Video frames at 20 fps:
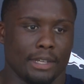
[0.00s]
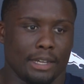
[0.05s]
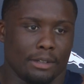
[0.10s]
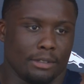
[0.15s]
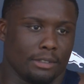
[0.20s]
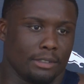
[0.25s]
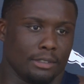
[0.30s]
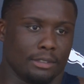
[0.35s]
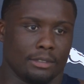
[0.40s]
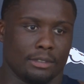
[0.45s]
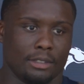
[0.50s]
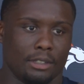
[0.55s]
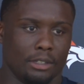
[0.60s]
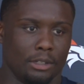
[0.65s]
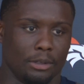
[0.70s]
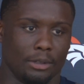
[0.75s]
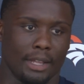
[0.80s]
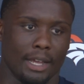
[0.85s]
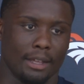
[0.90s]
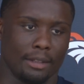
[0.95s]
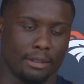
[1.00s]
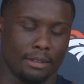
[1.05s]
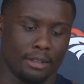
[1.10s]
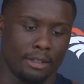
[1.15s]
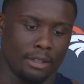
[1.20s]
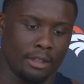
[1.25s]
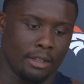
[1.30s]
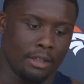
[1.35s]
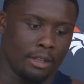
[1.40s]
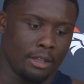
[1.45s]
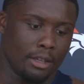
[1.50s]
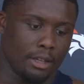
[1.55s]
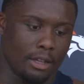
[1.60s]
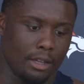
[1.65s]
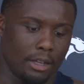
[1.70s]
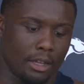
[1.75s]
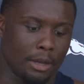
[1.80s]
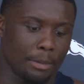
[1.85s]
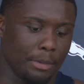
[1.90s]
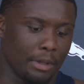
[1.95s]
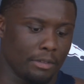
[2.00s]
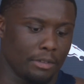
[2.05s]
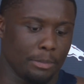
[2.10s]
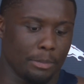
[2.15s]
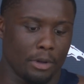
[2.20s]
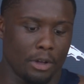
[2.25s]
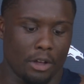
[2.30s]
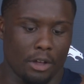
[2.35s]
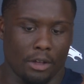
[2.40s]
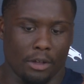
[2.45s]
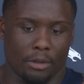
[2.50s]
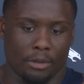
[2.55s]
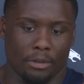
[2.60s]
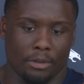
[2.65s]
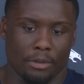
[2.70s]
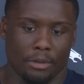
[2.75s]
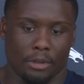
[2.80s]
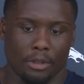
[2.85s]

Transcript: That was, not coming off the ball,